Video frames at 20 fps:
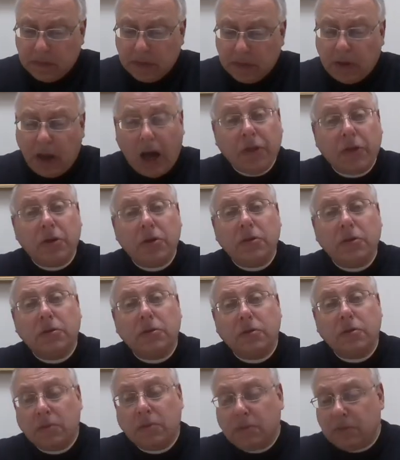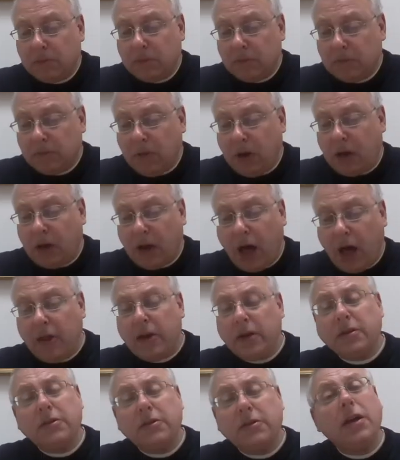Others
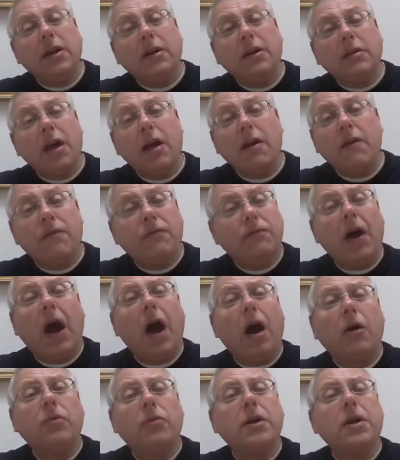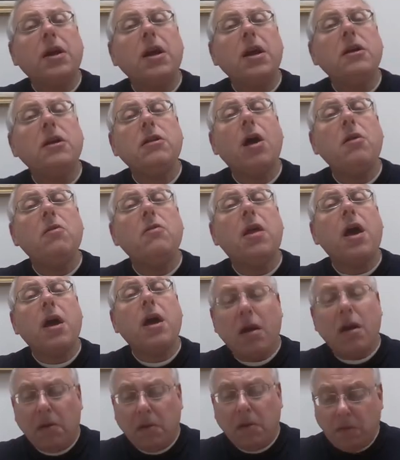think they've found the key, don't
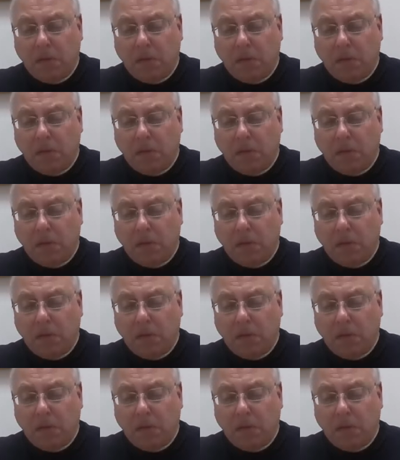they?